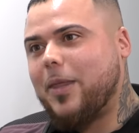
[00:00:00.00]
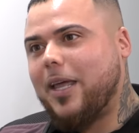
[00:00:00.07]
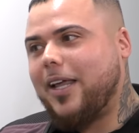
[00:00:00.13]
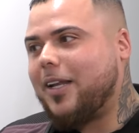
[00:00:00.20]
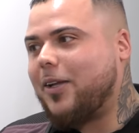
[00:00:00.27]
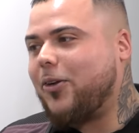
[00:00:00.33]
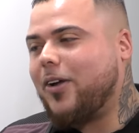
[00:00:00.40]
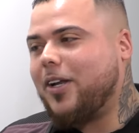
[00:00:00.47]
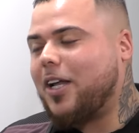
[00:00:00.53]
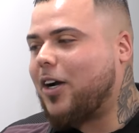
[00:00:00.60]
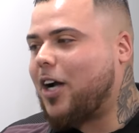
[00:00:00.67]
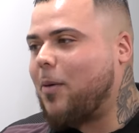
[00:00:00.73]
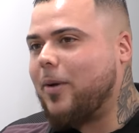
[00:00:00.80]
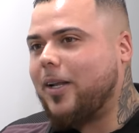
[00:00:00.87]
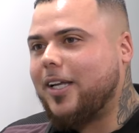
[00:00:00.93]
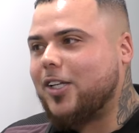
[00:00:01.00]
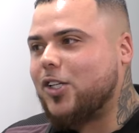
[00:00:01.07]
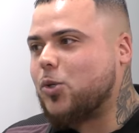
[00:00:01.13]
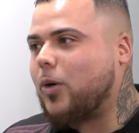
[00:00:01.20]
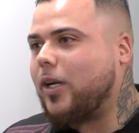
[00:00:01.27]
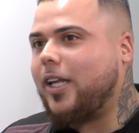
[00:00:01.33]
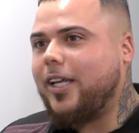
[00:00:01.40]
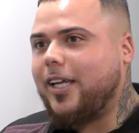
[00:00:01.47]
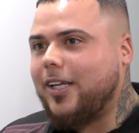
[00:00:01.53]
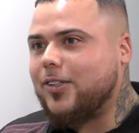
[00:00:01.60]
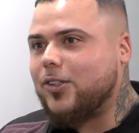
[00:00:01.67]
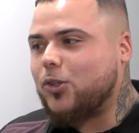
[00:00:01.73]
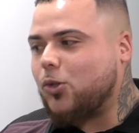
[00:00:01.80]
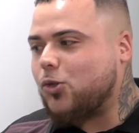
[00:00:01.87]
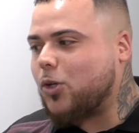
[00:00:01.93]
They end up, you end up coming against twenty
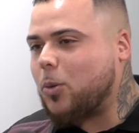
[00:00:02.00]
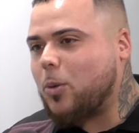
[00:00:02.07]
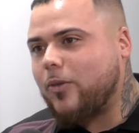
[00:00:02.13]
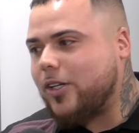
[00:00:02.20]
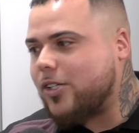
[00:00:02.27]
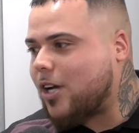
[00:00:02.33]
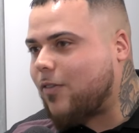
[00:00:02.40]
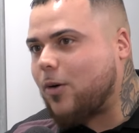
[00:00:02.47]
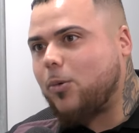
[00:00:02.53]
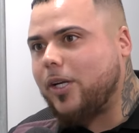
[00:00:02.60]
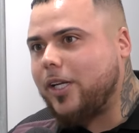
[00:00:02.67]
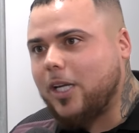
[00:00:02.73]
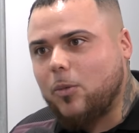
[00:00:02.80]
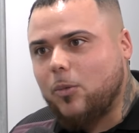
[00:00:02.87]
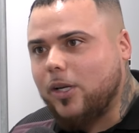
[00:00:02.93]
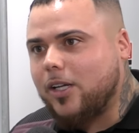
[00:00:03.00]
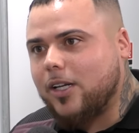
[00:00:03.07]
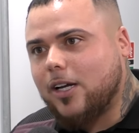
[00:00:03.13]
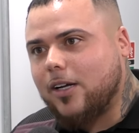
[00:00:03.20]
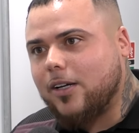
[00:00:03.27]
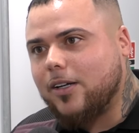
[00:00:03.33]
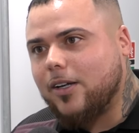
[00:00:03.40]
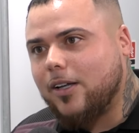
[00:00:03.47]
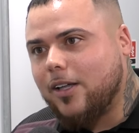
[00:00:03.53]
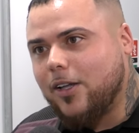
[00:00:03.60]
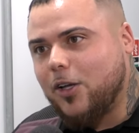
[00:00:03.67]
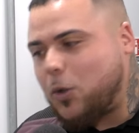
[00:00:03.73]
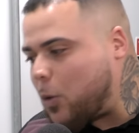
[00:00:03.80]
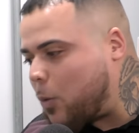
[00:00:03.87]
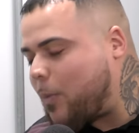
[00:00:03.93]
geezers who drink with each other week in week out,
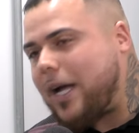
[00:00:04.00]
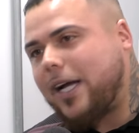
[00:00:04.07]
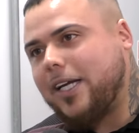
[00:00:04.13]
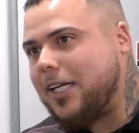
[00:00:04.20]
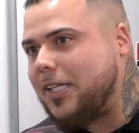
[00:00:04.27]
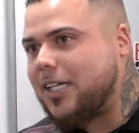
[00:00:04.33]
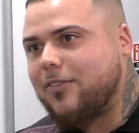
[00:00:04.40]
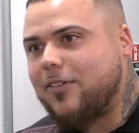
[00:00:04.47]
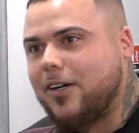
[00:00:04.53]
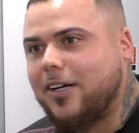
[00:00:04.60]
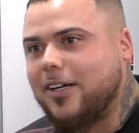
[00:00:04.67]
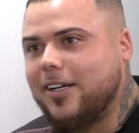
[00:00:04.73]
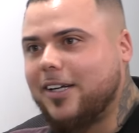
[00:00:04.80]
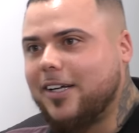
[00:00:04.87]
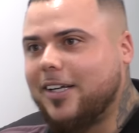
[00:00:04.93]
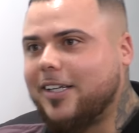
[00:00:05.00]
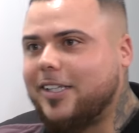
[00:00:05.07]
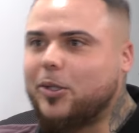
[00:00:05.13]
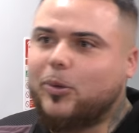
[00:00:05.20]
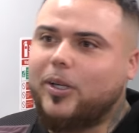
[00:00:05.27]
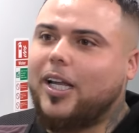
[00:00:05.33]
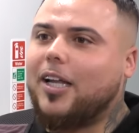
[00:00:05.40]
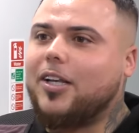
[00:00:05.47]
who will back each other till